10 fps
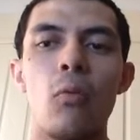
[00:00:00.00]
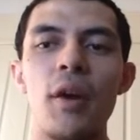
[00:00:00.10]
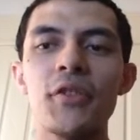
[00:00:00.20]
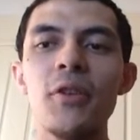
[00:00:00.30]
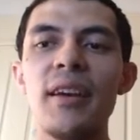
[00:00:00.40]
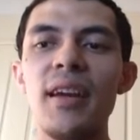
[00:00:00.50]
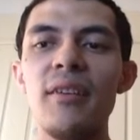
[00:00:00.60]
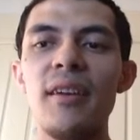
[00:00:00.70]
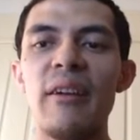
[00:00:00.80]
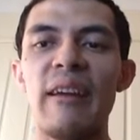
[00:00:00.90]
Wesker
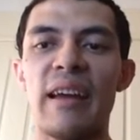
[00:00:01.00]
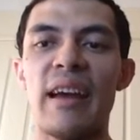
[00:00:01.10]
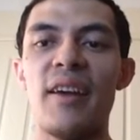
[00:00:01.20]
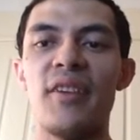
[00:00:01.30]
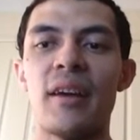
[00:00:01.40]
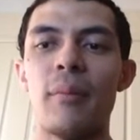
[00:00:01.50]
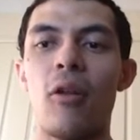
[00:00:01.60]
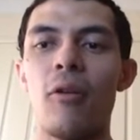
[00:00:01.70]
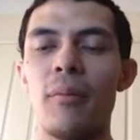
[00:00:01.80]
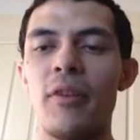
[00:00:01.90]
here has a
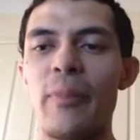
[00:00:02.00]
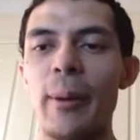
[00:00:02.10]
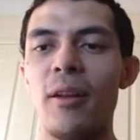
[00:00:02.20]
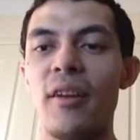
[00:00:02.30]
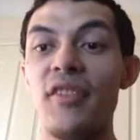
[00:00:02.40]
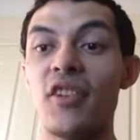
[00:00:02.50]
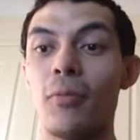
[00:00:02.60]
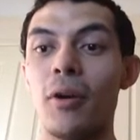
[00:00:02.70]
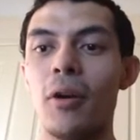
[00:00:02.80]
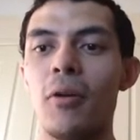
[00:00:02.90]
lot of abilities as
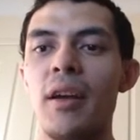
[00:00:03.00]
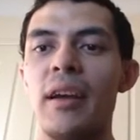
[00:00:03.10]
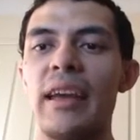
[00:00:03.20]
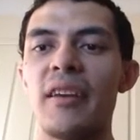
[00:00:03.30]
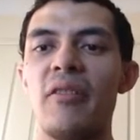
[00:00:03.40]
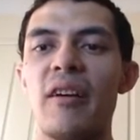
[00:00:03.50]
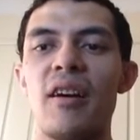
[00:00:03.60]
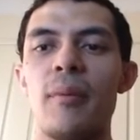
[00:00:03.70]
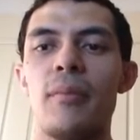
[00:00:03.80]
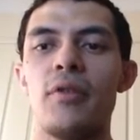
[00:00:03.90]
well. He can
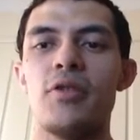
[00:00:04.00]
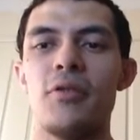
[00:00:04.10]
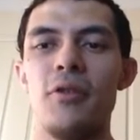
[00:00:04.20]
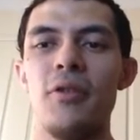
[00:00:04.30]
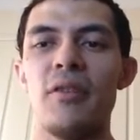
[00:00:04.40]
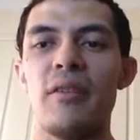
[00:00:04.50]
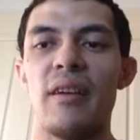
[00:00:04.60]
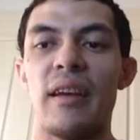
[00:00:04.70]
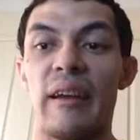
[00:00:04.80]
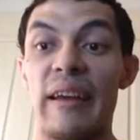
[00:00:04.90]
shoot.
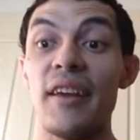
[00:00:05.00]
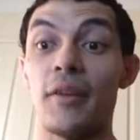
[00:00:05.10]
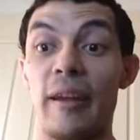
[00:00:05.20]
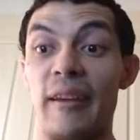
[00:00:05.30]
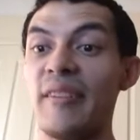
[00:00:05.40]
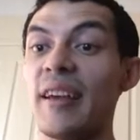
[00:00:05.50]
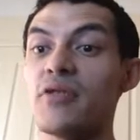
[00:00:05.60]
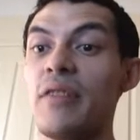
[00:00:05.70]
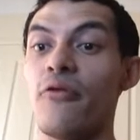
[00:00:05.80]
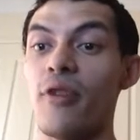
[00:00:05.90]
He is
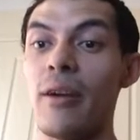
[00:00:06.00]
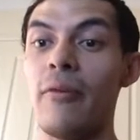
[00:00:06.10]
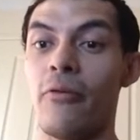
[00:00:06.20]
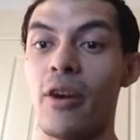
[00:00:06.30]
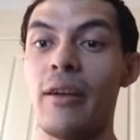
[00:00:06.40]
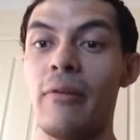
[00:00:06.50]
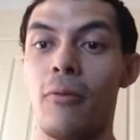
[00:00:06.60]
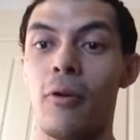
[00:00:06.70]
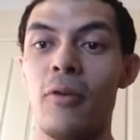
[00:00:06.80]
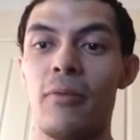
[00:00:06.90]
actually very, very
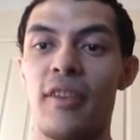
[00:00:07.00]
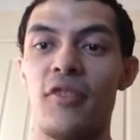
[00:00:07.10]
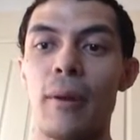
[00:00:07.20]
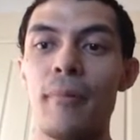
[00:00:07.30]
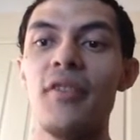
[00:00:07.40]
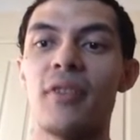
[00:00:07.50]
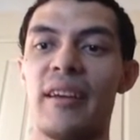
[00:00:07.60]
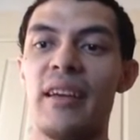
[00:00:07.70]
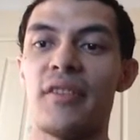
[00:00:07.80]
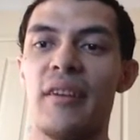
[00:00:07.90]
good with his weapons.
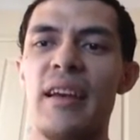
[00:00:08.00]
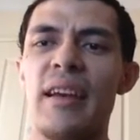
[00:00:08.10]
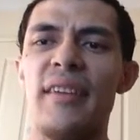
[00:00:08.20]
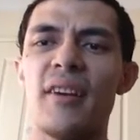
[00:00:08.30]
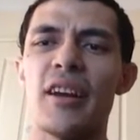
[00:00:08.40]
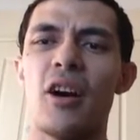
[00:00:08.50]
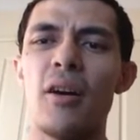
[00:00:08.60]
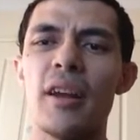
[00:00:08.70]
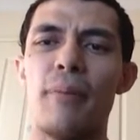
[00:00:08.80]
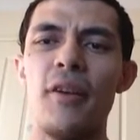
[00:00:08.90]
Like, he has his
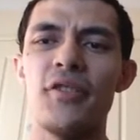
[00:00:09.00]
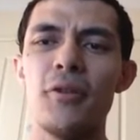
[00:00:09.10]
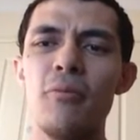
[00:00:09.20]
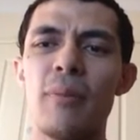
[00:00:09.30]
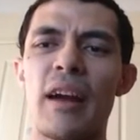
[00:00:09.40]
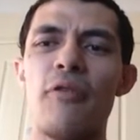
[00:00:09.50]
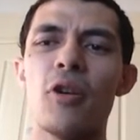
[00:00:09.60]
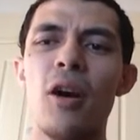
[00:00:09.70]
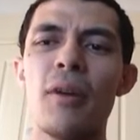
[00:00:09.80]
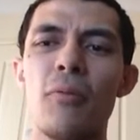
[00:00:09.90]
iconic pistol, but I
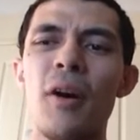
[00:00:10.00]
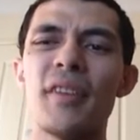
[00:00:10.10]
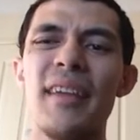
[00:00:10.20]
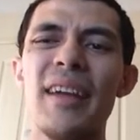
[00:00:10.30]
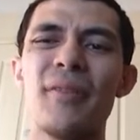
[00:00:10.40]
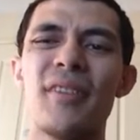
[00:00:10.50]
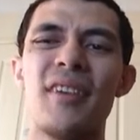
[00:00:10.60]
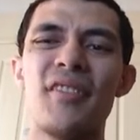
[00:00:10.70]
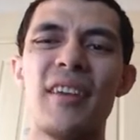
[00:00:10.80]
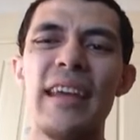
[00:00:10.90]
forgot what it was. I think it was a
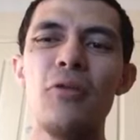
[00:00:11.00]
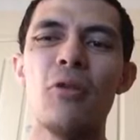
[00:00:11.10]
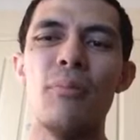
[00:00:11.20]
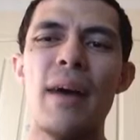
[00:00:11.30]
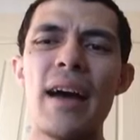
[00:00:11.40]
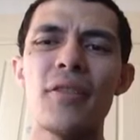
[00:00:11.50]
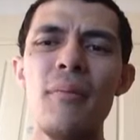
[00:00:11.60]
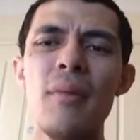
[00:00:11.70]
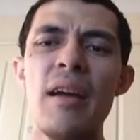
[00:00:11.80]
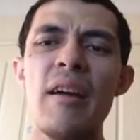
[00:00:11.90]
Desert Eagle or
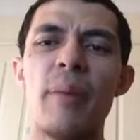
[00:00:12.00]
Magnum.